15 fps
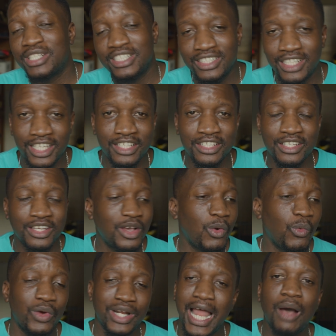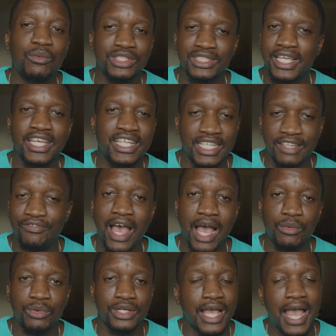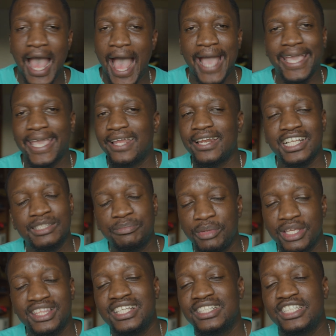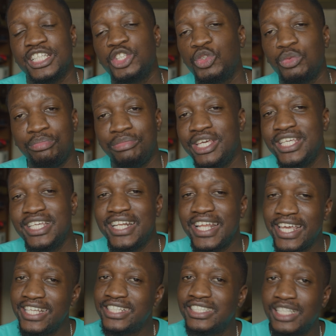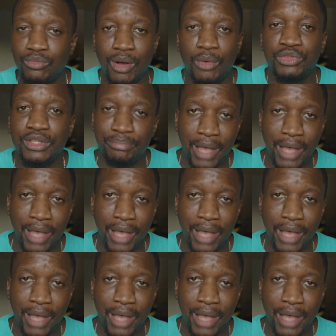my sin when I was getting devoured. I cannot speak things into being. He's the one with the